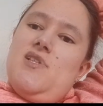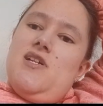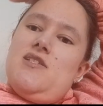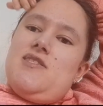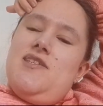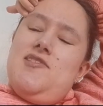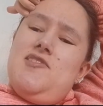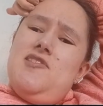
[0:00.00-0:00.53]

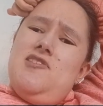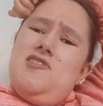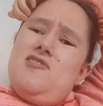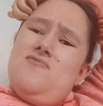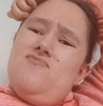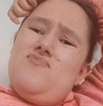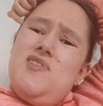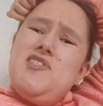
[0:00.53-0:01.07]
This
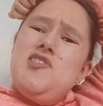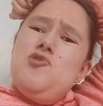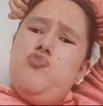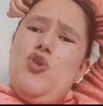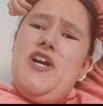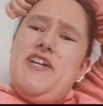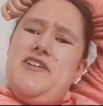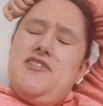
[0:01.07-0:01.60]
is
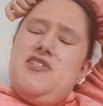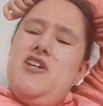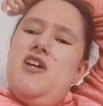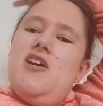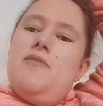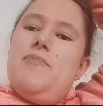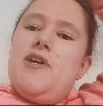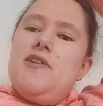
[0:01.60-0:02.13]
weird
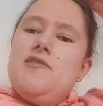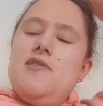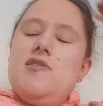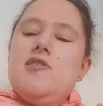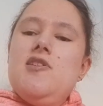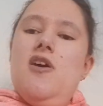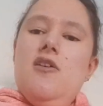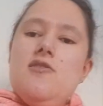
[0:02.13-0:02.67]
because it
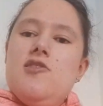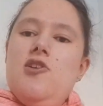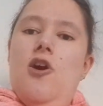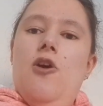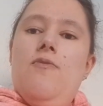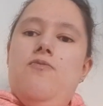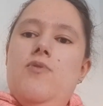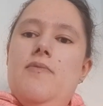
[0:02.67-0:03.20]
starts
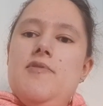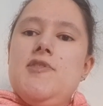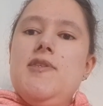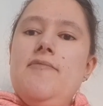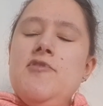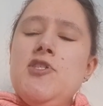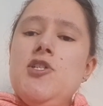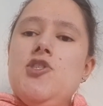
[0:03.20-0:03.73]
off with a
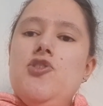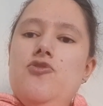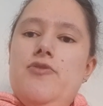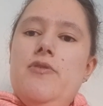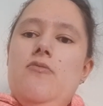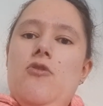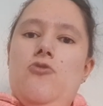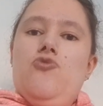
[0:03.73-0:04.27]

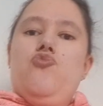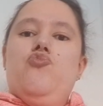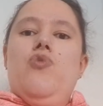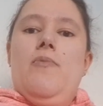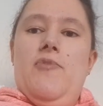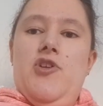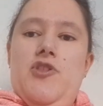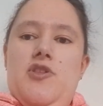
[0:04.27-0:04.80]
72-year-old
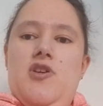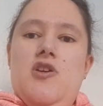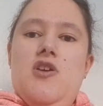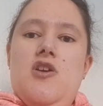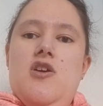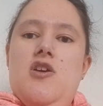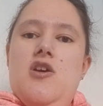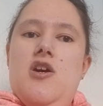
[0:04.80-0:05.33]
woman
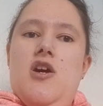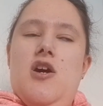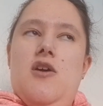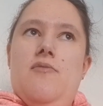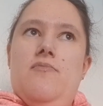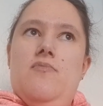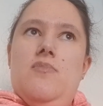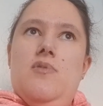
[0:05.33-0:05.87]

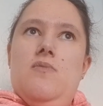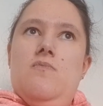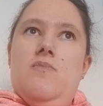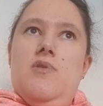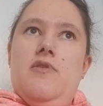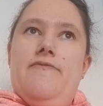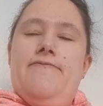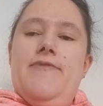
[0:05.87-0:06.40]

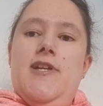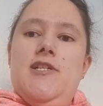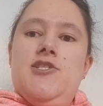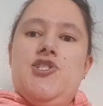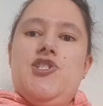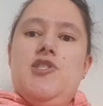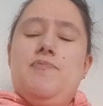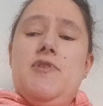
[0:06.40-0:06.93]

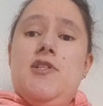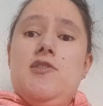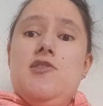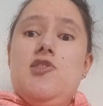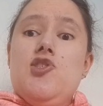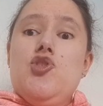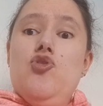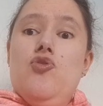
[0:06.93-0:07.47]
feeling she's being
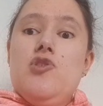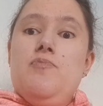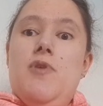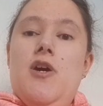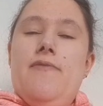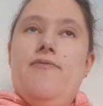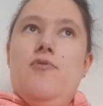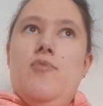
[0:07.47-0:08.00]
stalked
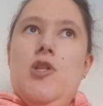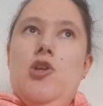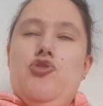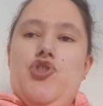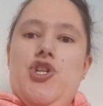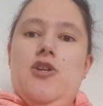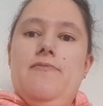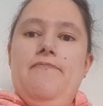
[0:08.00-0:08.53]
by a former
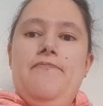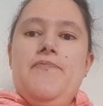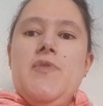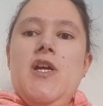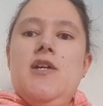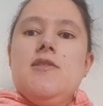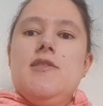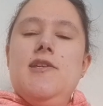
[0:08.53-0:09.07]
lodger.
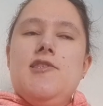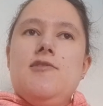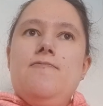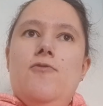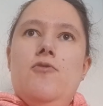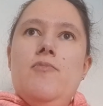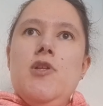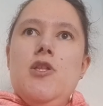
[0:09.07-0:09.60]
This
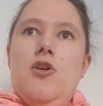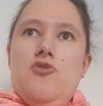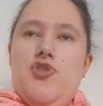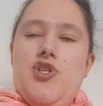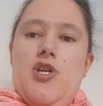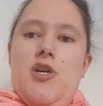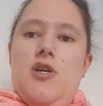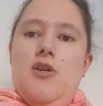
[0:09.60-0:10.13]
former
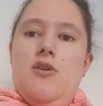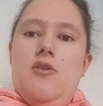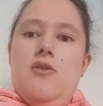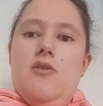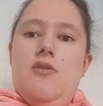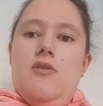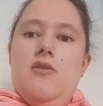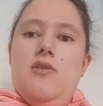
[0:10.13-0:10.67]
lodger
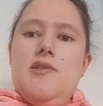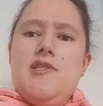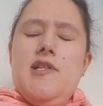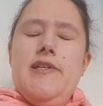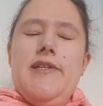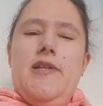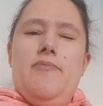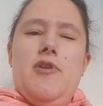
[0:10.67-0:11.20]
has
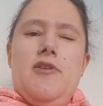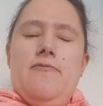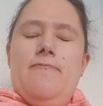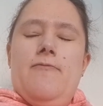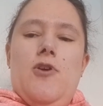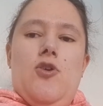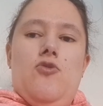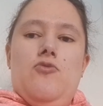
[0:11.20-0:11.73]
clearly been
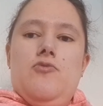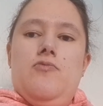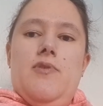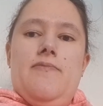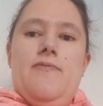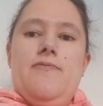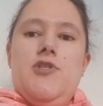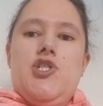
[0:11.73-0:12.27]
involved
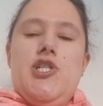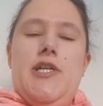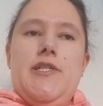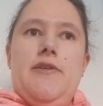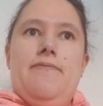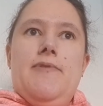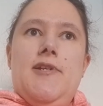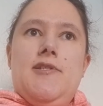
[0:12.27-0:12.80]
with
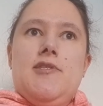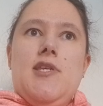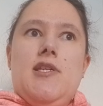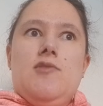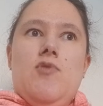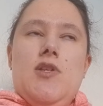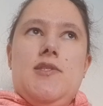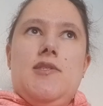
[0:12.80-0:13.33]
shady things,
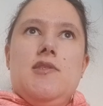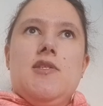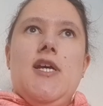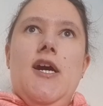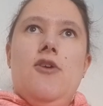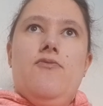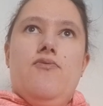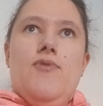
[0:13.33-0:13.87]
as well as his
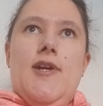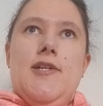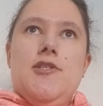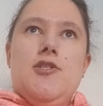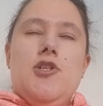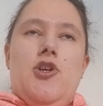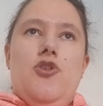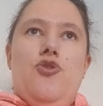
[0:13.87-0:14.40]

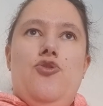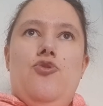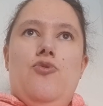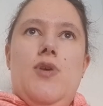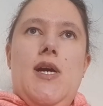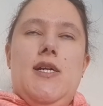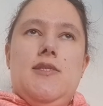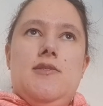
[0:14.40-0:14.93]
girlfriend,
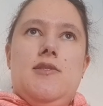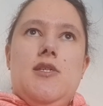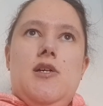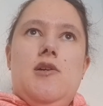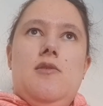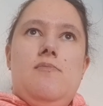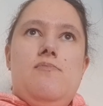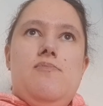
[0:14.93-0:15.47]
who ends
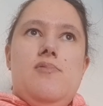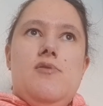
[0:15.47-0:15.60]
up